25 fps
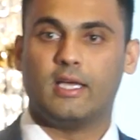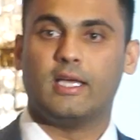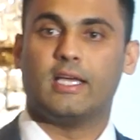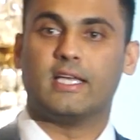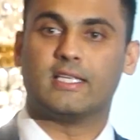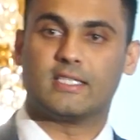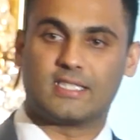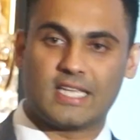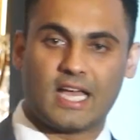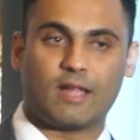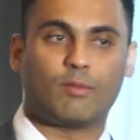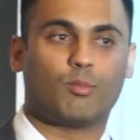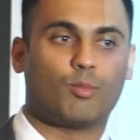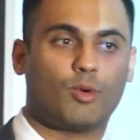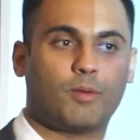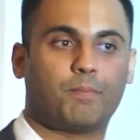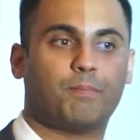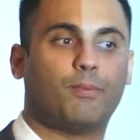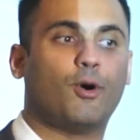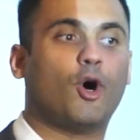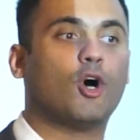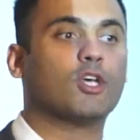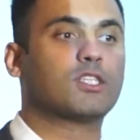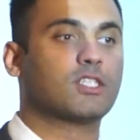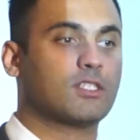Is that what
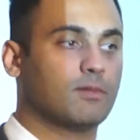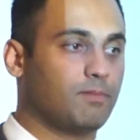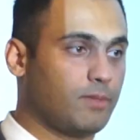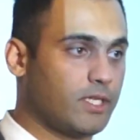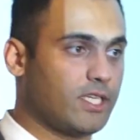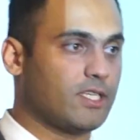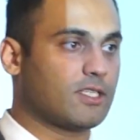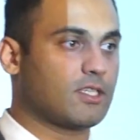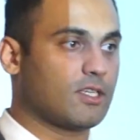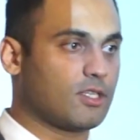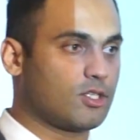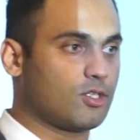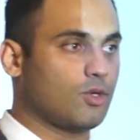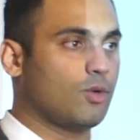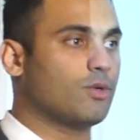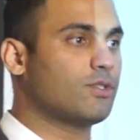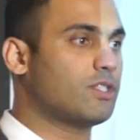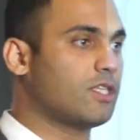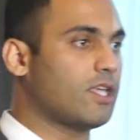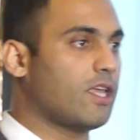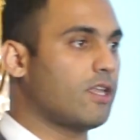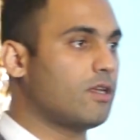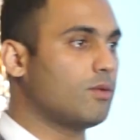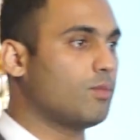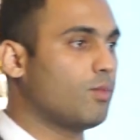possibly is
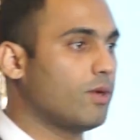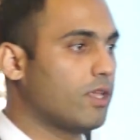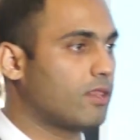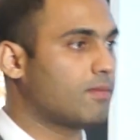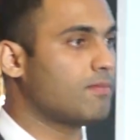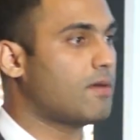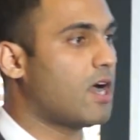associated with